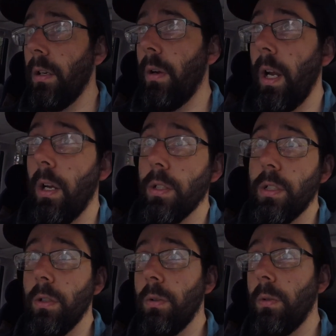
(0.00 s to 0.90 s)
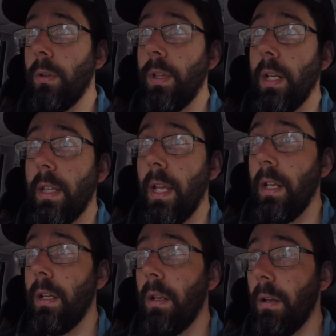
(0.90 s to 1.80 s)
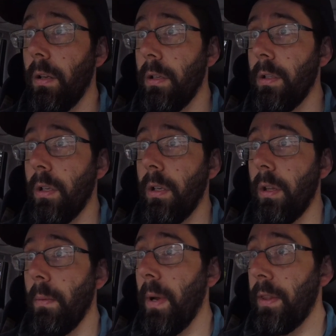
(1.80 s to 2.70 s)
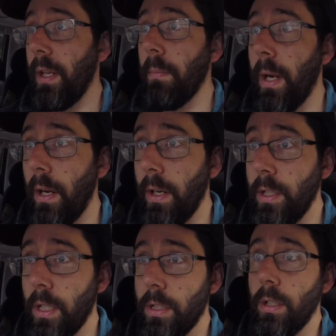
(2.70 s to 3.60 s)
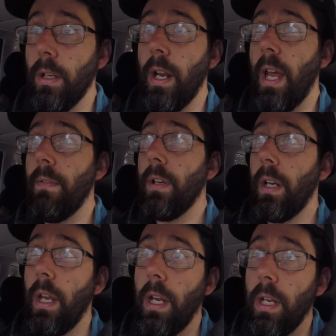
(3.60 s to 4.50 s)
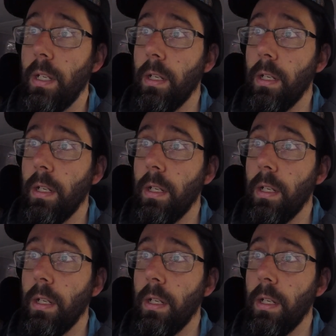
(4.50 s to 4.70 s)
I also think that the methane biodigester and having a